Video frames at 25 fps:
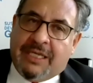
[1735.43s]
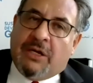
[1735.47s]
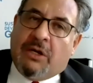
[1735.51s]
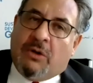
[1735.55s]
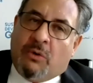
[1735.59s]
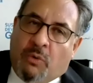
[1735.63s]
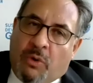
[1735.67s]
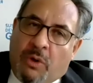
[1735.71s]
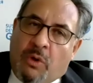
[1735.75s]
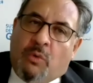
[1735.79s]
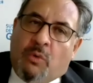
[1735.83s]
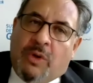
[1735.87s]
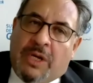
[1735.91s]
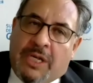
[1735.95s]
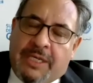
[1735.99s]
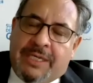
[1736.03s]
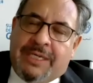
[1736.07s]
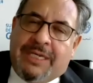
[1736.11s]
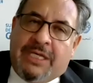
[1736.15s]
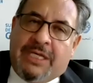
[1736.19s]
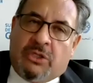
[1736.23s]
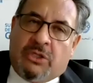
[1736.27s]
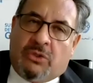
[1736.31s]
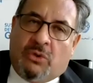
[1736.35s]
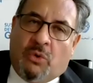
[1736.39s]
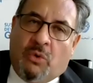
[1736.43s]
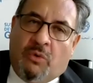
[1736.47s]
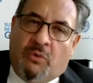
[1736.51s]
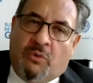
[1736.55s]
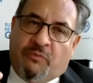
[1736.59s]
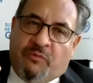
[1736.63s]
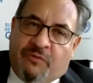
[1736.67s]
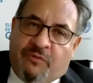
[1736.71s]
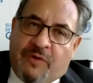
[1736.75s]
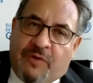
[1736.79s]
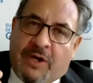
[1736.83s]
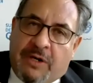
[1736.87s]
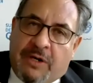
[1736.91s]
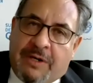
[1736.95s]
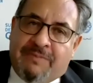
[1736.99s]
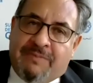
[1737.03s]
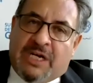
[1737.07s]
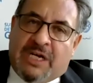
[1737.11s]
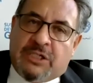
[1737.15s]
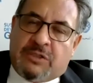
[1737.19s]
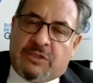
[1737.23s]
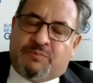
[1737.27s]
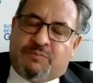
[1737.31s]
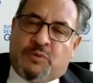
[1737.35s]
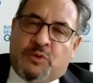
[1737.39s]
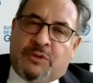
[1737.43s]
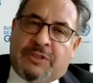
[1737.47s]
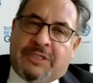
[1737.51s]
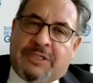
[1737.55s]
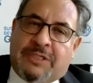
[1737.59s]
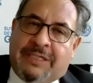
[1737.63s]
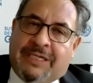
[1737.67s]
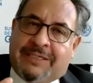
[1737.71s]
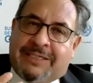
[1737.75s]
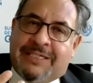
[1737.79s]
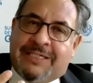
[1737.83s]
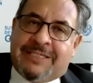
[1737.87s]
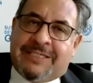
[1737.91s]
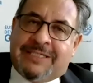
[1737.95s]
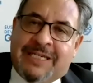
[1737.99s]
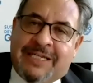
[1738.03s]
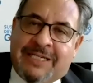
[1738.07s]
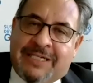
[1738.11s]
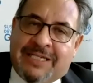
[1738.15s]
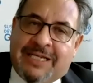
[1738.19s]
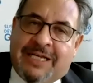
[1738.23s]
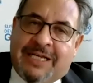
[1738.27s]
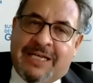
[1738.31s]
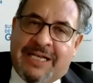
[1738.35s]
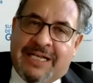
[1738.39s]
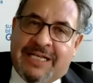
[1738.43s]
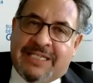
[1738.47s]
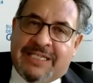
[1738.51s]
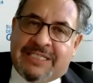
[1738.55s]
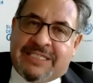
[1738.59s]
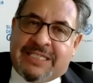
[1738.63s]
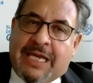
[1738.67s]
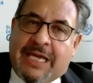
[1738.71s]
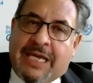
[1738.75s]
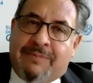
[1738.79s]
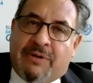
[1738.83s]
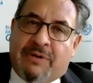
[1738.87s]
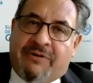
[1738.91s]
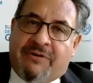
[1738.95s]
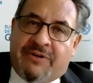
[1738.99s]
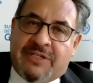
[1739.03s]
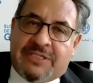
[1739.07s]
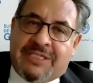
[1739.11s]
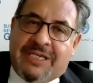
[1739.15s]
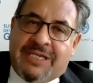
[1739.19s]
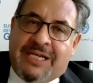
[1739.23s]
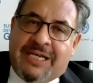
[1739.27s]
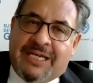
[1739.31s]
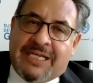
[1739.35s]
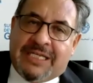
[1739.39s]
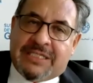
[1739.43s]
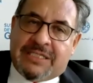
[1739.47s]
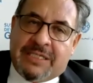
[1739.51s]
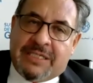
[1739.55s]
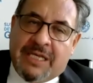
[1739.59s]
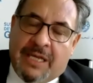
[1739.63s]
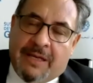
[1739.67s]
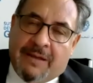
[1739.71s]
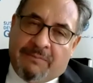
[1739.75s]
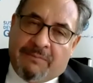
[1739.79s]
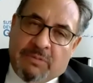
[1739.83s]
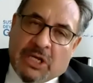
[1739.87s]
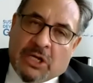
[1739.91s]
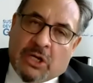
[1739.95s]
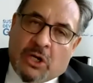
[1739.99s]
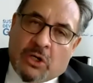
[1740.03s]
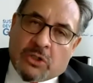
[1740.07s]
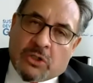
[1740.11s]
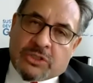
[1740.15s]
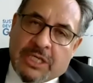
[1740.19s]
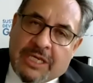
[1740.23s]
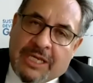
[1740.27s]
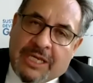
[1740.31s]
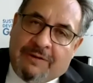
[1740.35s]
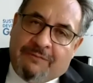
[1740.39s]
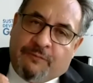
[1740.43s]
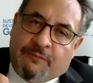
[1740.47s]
We will need to very much put at the center cyber resilience, because if